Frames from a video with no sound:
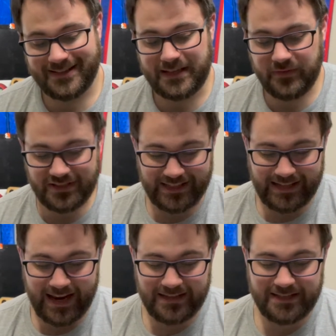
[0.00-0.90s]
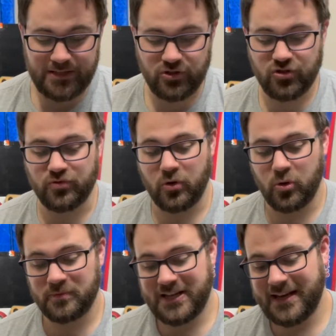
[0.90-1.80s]
17-18,
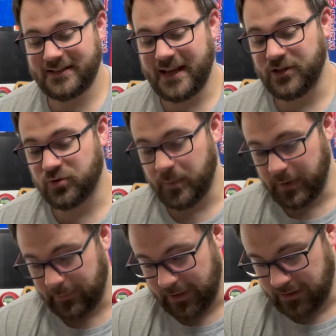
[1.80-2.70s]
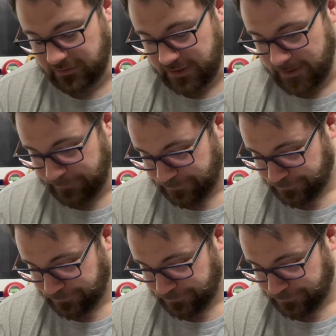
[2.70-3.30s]
Strome takes a tripping penalty.